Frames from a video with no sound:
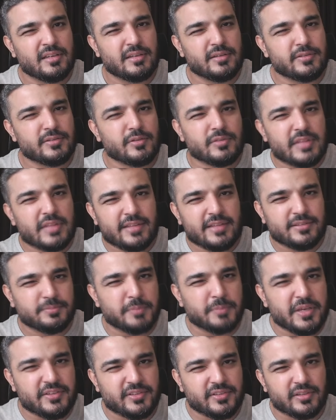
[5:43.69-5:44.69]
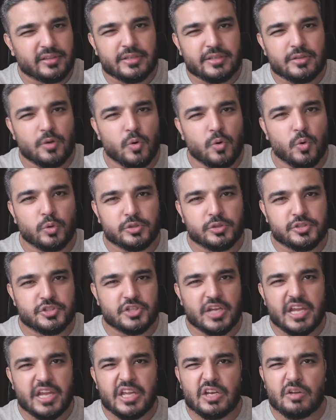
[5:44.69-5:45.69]
So that's basically the whole
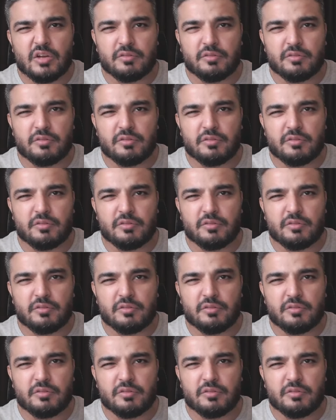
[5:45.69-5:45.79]
chain of